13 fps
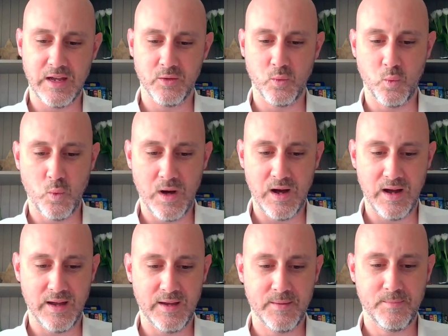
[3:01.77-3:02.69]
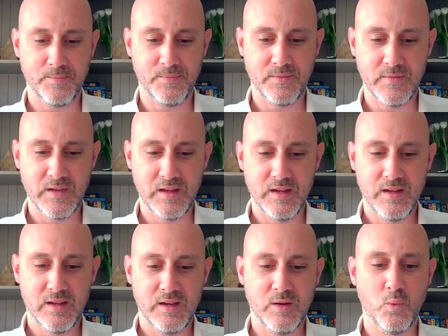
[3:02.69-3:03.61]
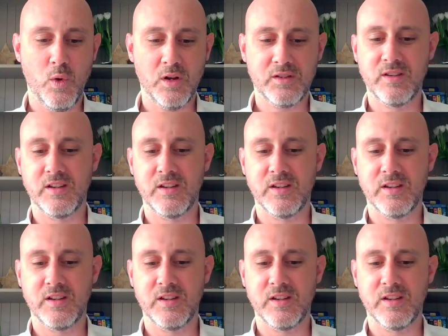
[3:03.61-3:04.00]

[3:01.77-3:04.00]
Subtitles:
and why? And what